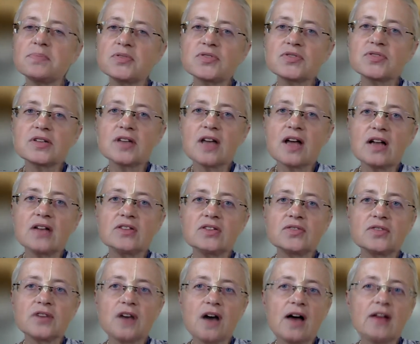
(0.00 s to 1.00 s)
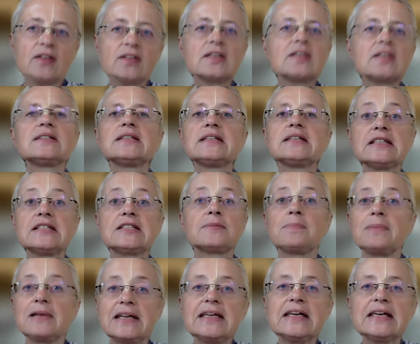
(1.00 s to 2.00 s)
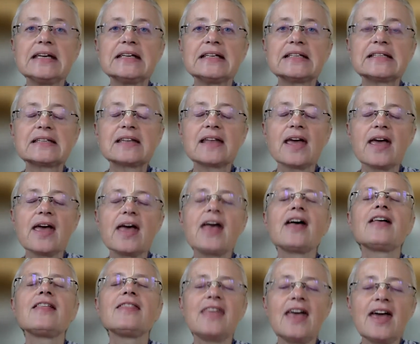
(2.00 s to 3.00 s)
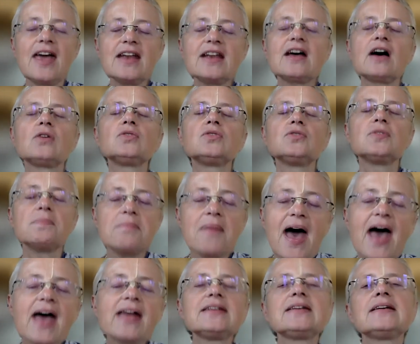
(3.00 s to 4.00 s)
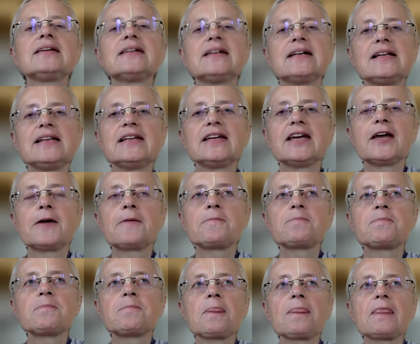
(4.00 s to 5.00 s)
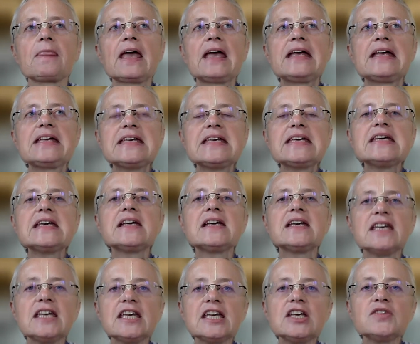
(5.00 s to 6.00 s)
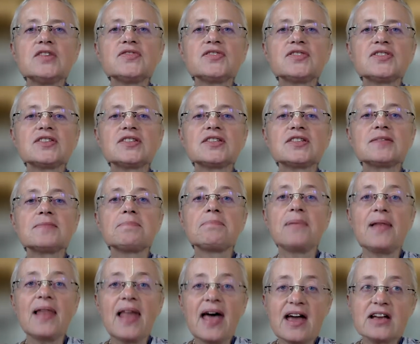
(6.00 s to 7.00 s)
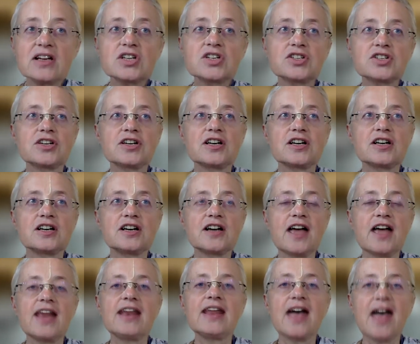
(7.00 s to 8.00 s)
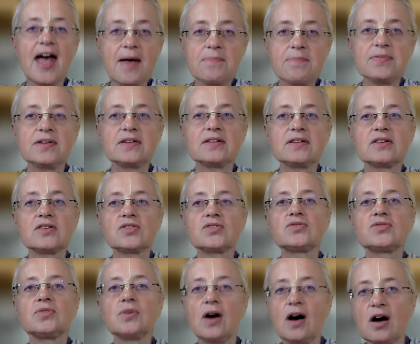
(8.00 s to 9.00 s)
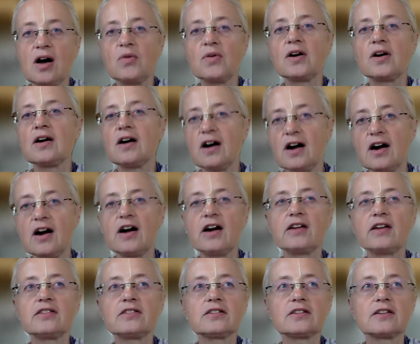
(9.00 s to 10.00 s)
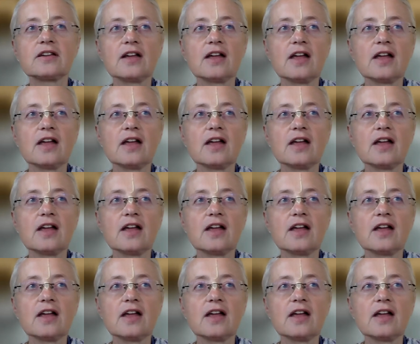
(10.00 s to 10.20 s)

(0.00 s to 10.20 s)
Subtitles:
Personality of Godhead is pleased, then automatically he gives pleasure and happiness to our heart,